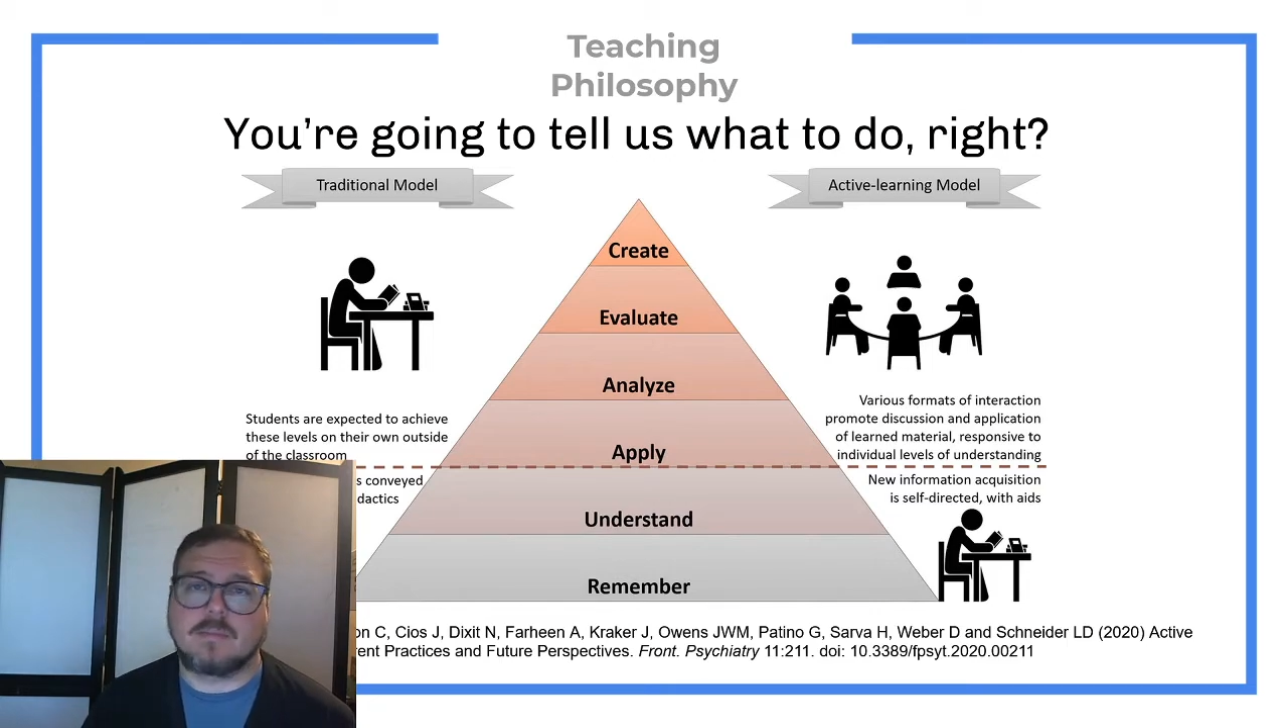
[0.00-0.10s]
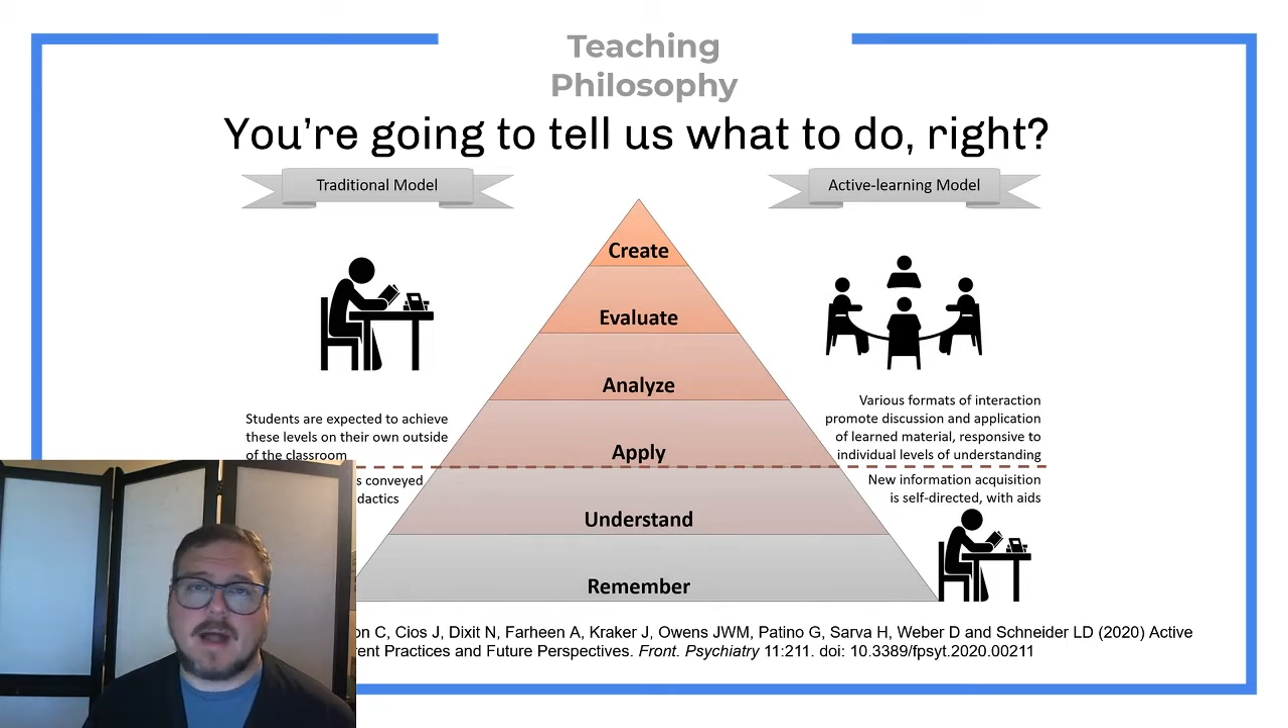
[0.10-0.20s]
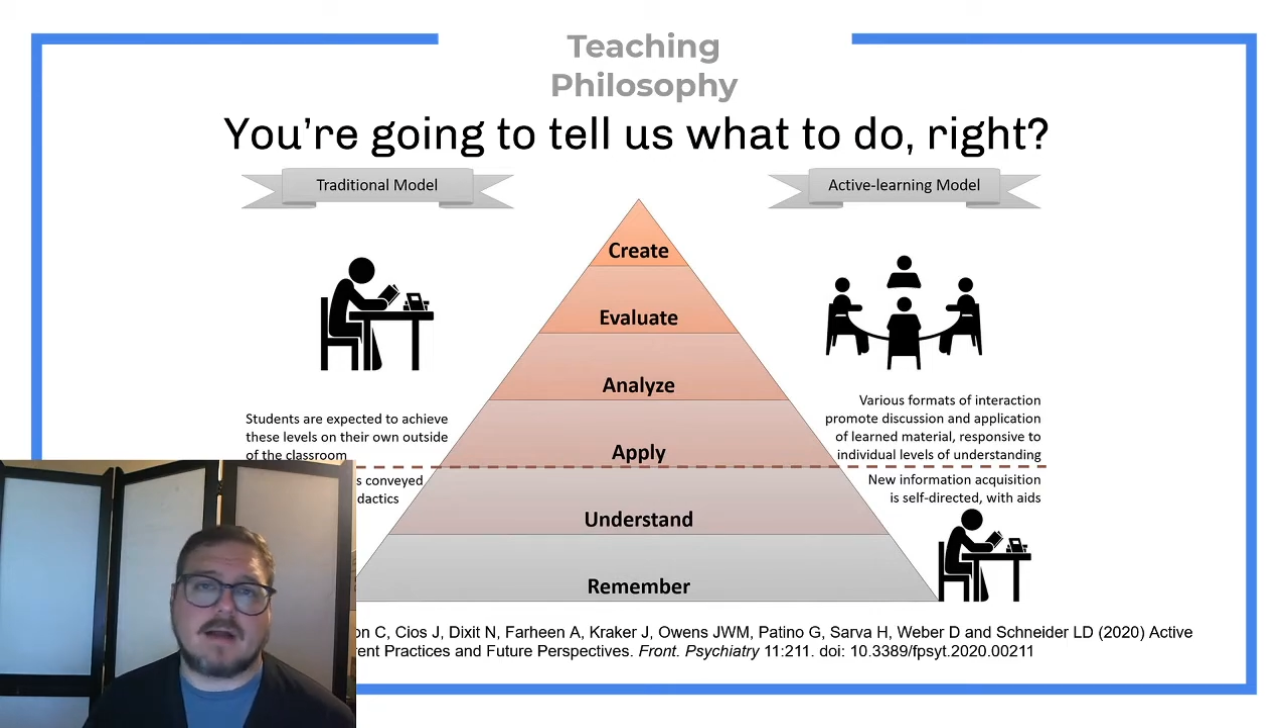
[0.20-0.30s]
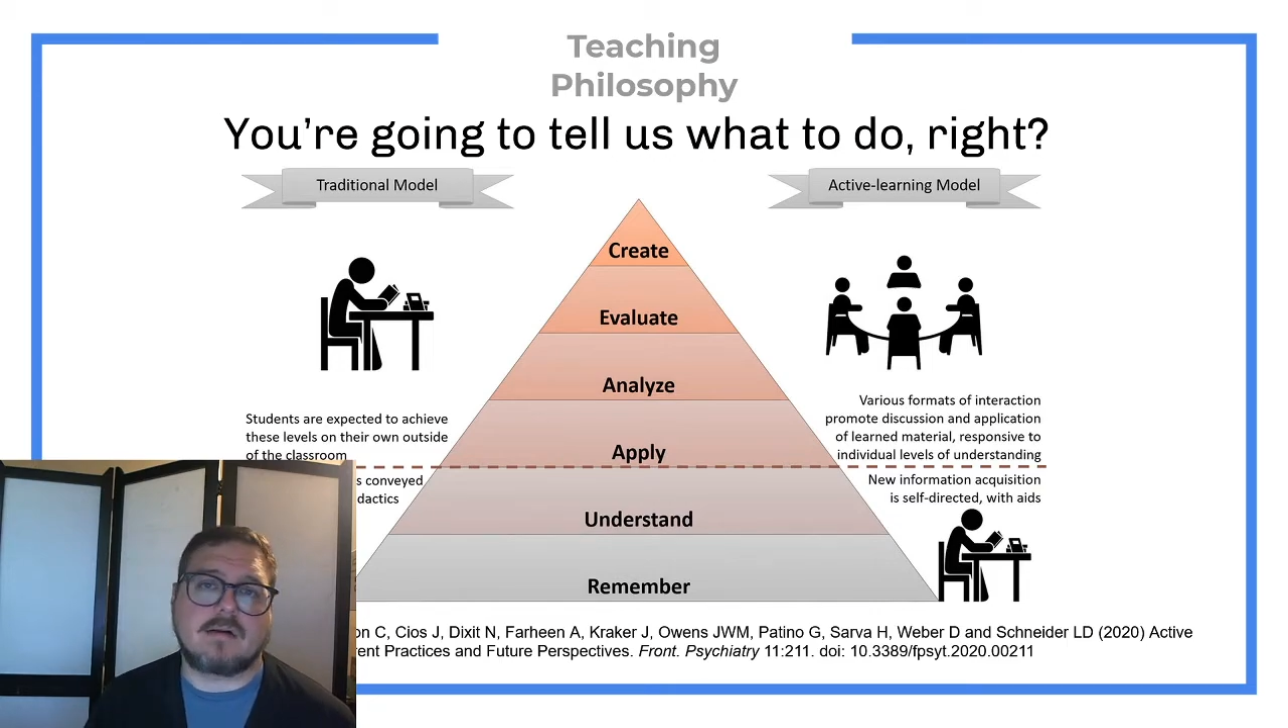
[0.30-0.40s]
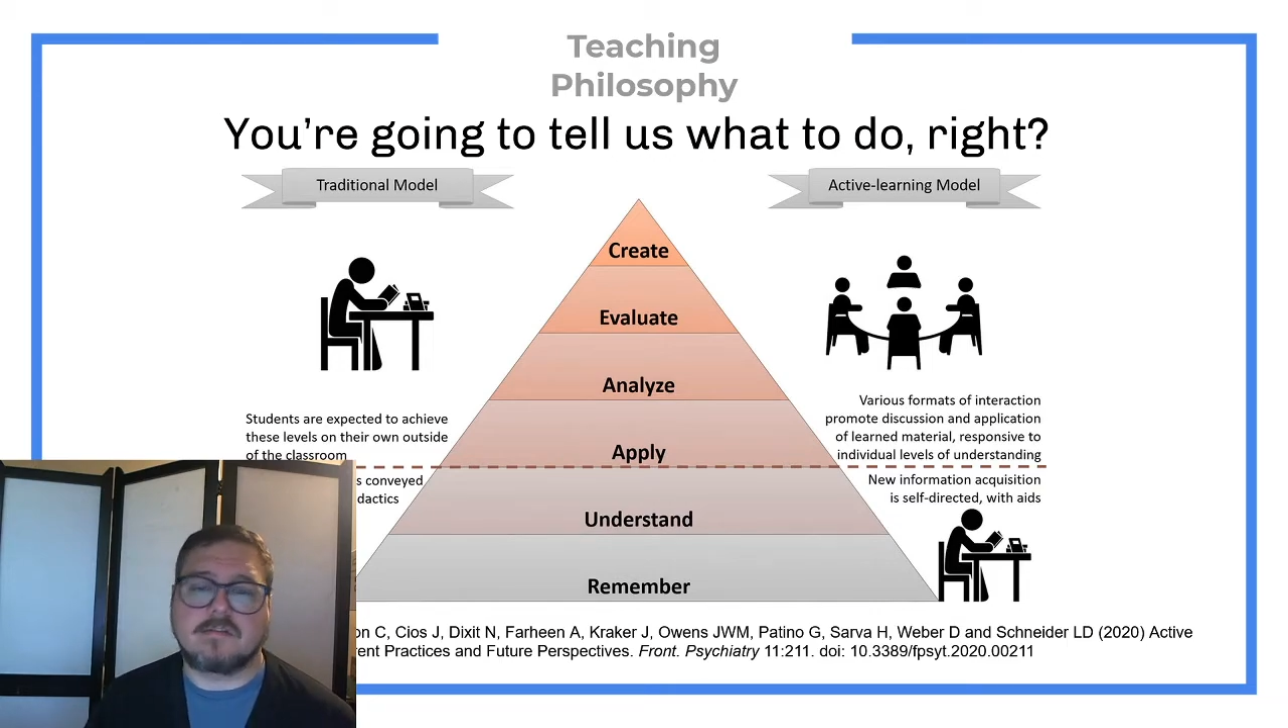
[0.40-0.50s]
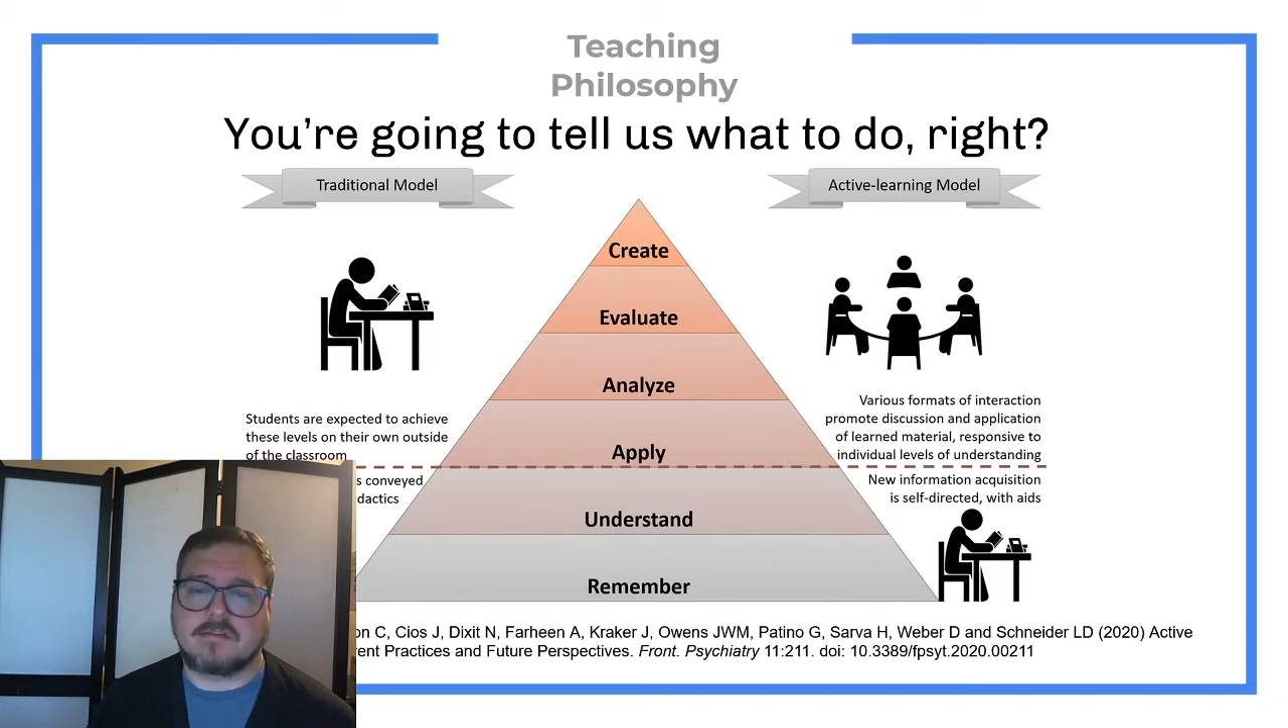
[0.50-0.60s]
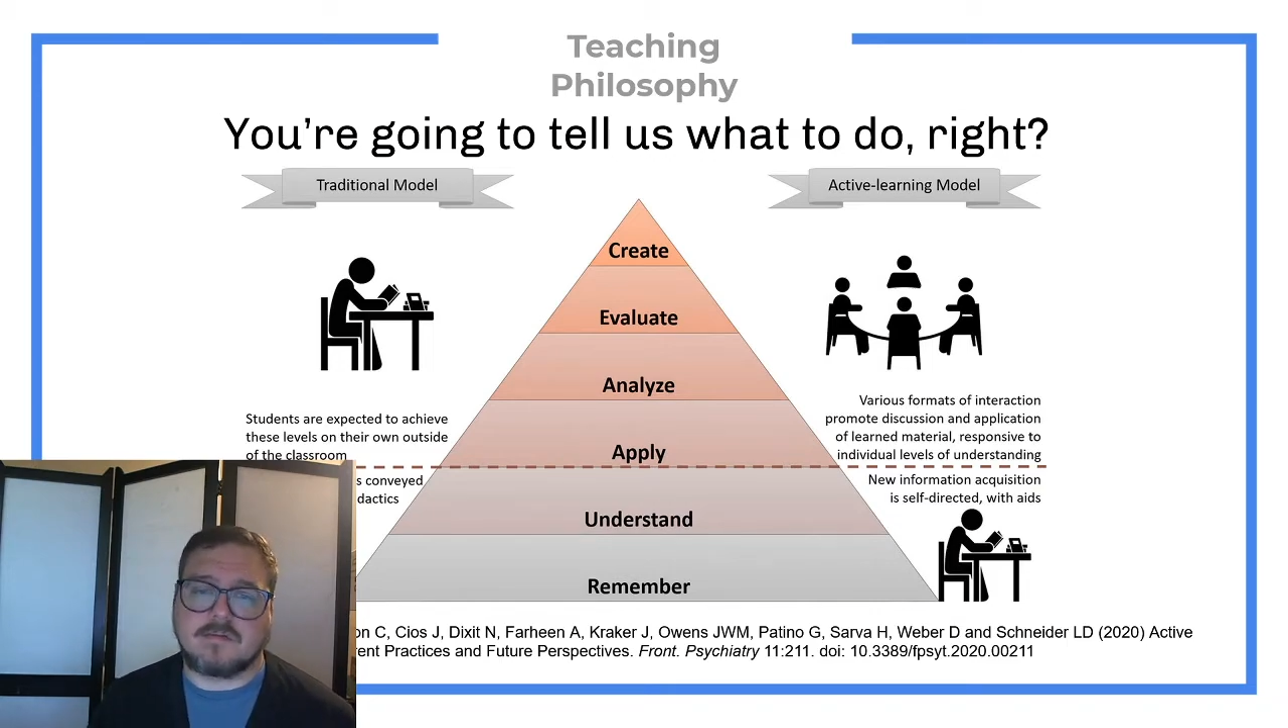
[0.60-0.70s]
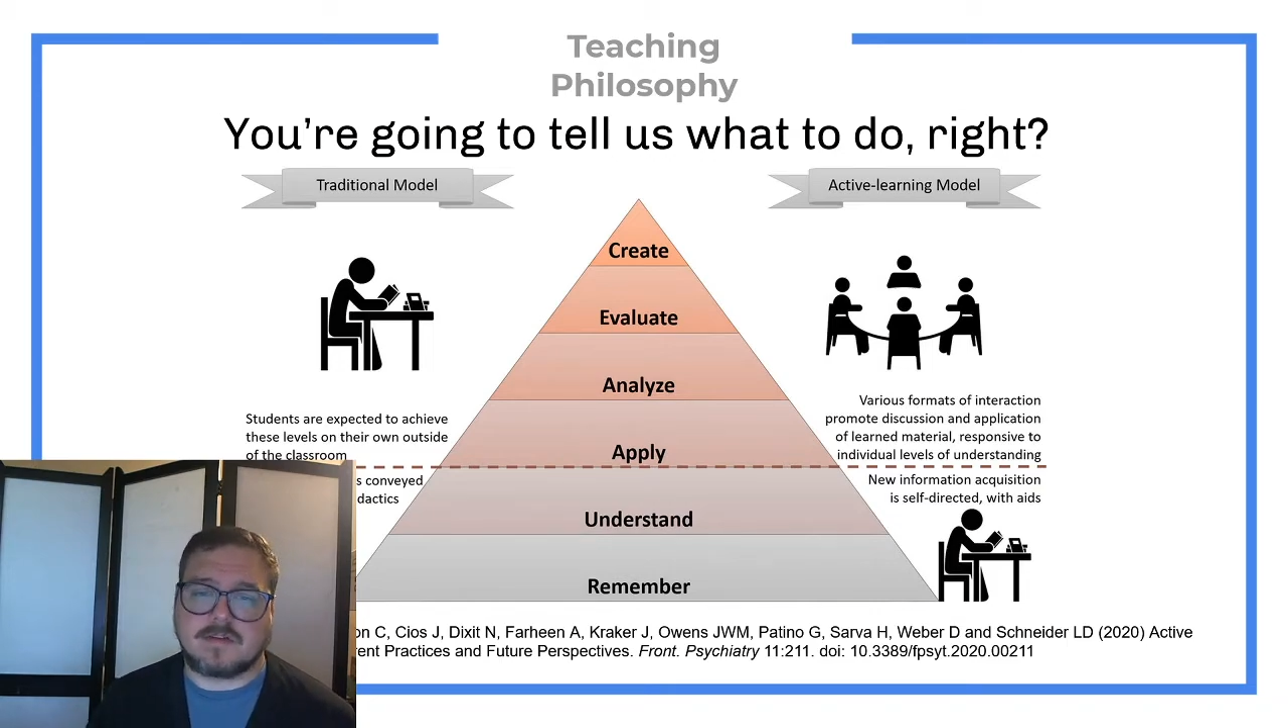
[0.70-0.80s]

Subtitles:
patterns of